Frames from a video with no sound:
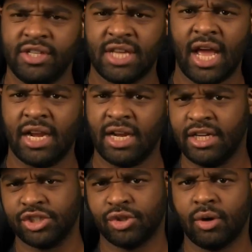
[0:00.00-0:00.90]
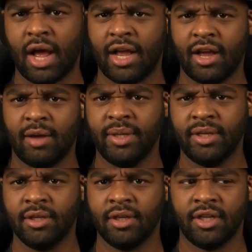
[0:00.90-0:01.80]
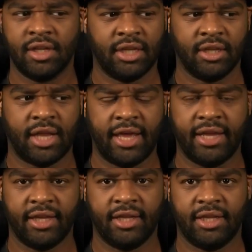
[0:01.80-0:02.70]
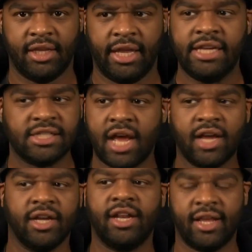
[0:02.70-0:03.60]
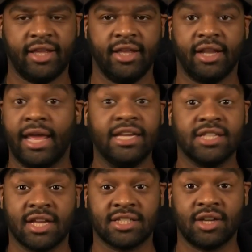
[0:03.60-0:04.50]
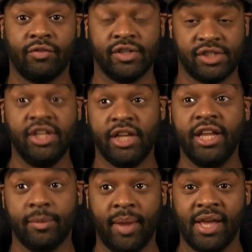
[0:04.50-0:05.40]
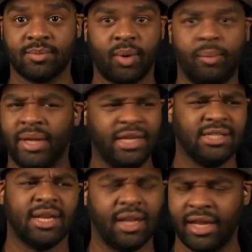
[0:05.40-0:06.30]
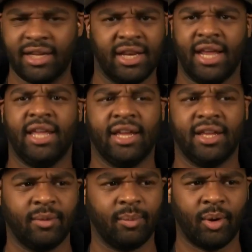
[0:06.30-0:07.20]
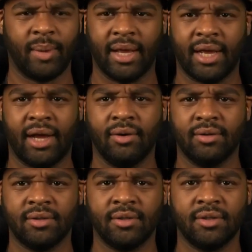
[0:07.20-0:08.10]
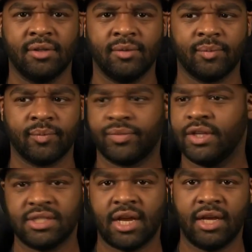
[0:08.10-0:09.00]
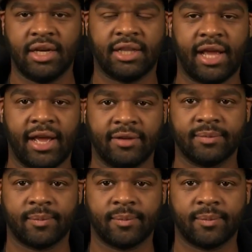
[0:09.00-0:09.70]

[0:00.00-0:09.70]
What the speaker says: he's got an additional guy coming, like, he's not good at, like, he's not selfish. He can pass the ball, but he's not, like, good at kicking the ball back out. He's not good at that.